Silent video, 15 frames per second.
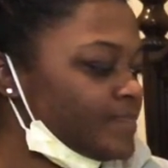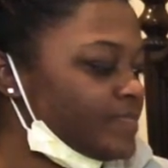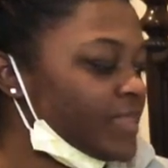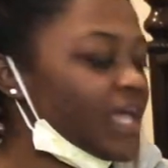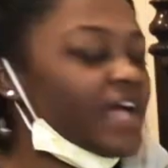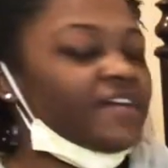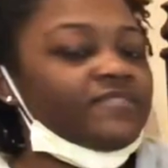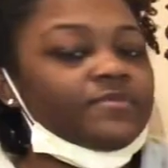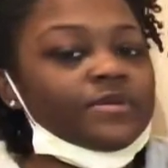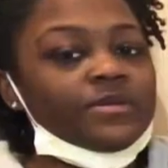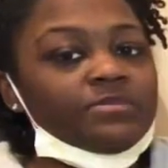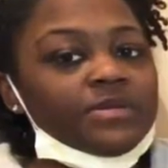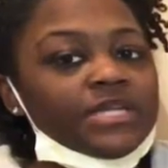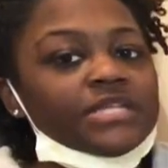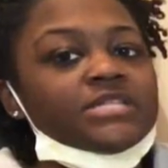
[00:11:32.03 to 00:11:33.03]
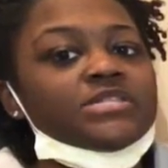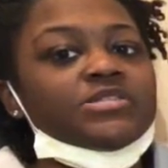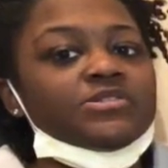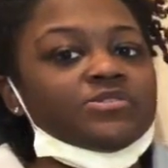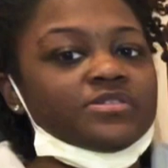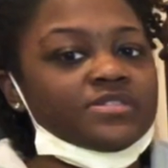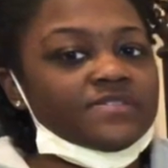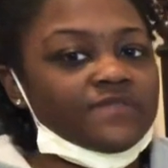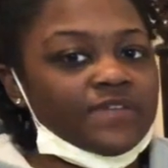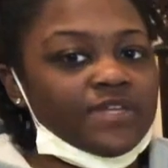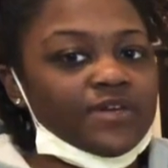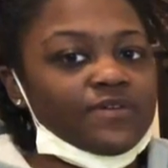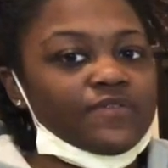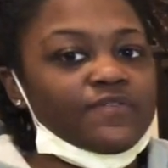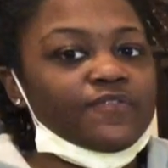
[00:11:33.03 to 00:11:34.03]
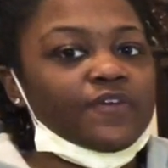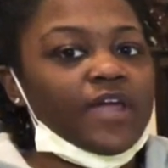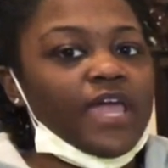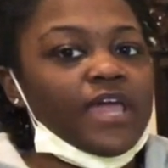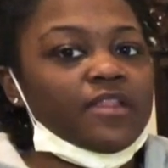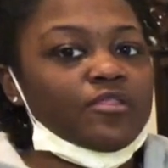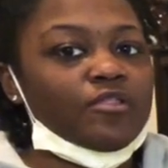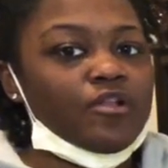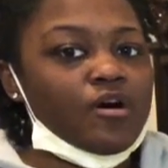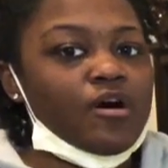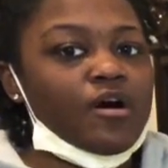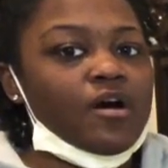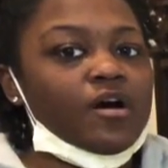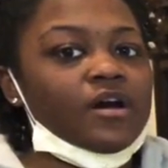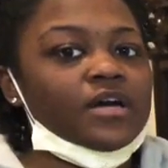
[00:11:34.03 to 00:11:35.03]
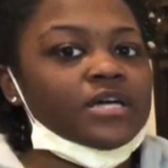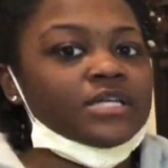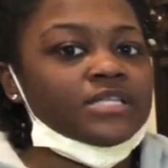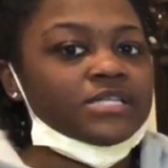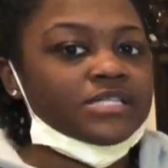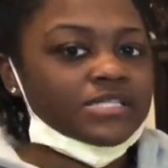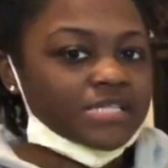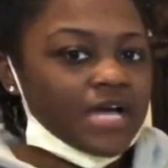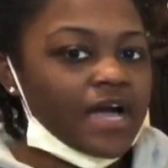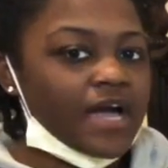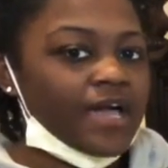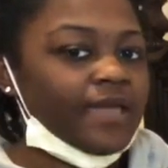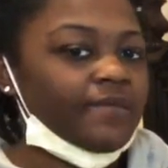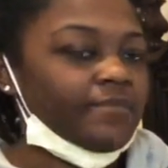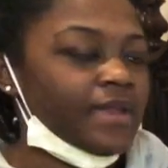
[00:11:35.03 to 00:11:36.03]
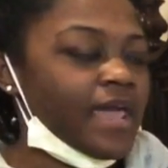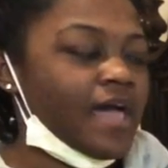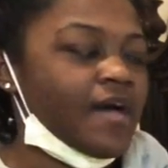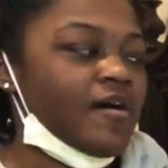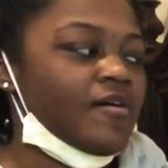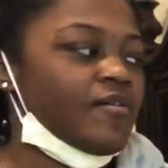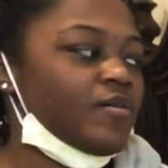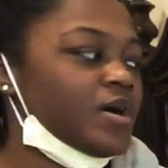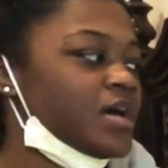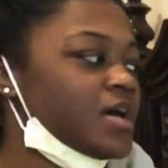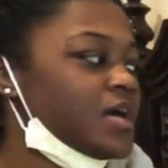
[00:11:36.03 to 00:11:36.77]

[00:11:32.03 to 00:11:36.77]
I've been meaning to do this video for a long time now.